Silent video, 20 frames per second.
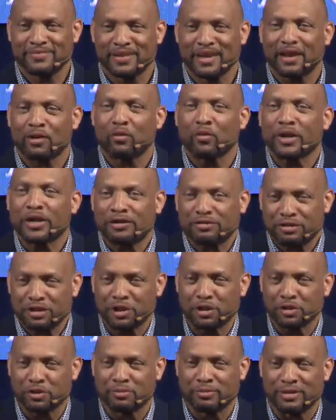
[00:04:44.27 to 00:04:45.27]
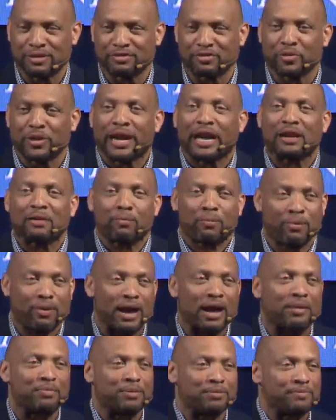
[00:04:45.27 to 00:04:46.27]
And we as humans, we got a
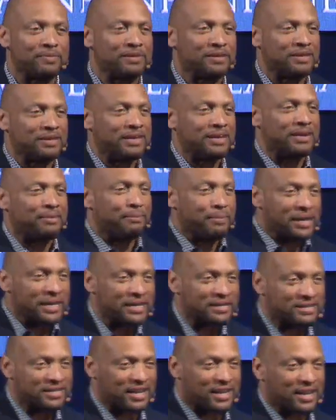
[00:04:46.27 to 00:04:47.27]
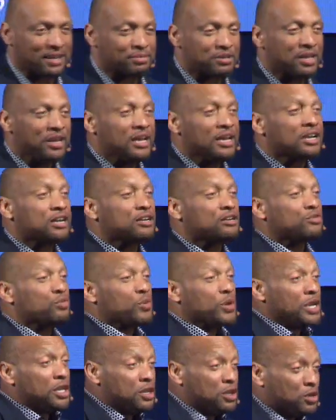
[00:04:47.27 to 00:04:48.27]
problem many times because
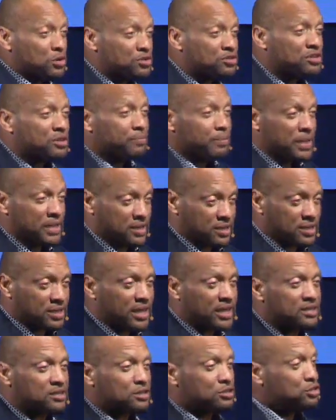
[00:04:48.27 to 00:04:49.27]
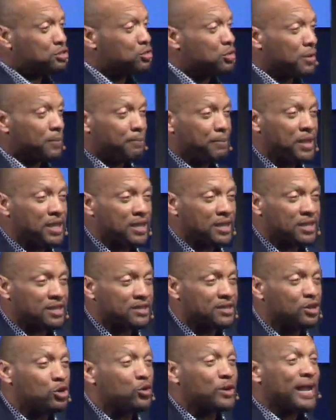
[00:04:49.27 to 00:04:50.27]
we used to be connected to a
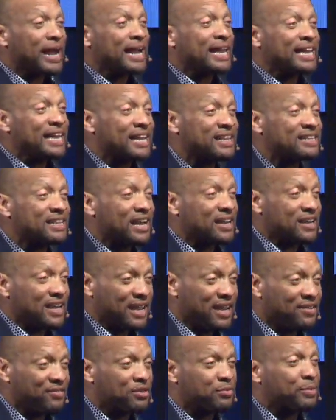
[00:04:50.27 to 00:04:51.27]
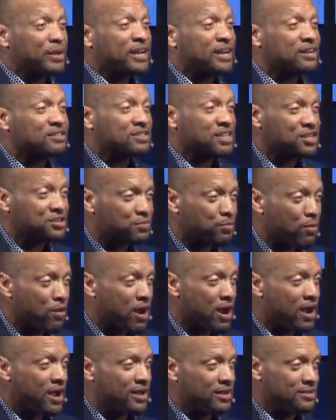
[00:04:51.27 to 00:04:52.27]
being who got kicked out of heaven because of his
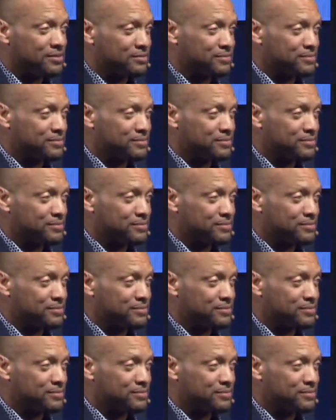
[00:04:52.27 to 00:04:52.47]
pride.